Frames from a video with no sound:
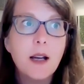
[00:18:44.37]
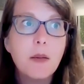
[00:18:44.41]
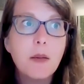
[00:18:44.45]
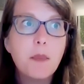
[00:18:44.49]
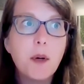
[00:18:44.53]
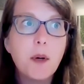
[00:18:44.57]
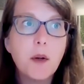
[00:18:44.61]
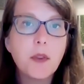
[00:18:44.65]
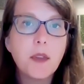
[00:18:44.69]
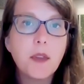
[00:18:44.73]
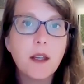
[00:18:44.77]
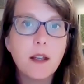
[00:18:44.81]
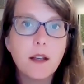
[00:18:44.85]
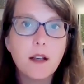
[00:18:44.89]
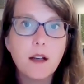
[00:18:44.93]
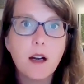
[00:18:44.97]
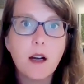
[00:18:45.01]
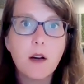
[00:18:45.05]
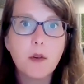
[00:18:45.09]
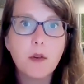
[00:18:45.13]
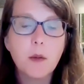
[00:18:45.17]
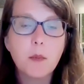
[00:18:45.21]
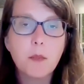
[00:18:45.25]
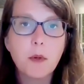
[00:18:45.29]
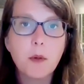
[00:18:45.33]
both on
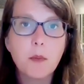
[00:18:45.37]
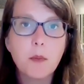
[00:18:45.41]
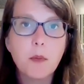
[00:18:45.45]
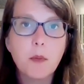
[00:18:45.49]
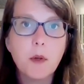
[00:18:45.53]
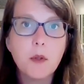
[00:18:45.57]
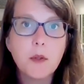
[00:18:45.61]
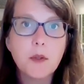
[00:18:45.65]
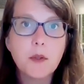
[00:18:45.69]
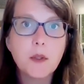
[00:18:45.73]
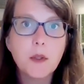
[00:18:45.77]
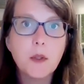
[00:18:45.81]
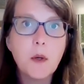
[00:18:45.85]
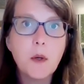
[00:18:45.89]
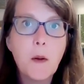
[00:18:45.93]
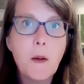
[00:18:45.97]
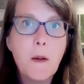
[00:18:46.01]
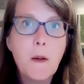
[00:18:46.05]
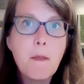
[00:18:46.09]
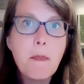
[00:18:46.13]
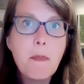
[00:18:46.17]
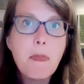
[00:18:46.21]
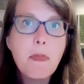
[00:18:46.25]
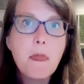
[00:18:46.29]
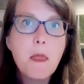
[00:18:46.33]
our proposal,
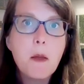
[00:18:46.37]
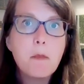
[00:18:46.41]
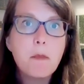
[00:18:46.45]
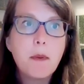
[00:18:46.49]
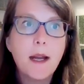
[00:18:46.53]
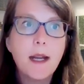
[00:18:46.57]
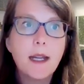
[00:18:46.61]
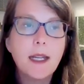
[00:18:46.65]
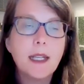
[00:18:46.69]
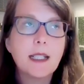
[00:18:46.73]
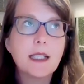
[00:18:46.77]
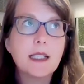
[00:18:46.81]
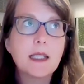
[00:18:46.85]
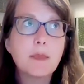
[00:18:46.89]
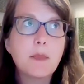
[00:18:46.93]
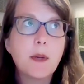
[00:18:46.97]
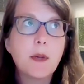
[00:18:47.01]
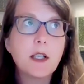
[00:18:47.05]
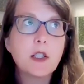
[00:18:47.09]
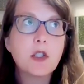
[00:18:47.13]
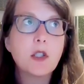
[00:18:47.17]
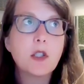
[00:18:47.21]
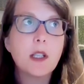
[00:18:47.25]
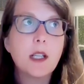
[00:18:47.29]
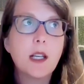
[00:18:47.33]
but
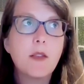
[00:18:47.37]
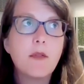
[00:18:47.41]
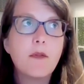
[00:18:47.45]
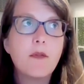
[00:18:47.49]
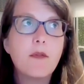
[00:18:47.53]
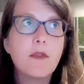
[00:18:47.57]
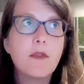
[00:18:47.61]
especially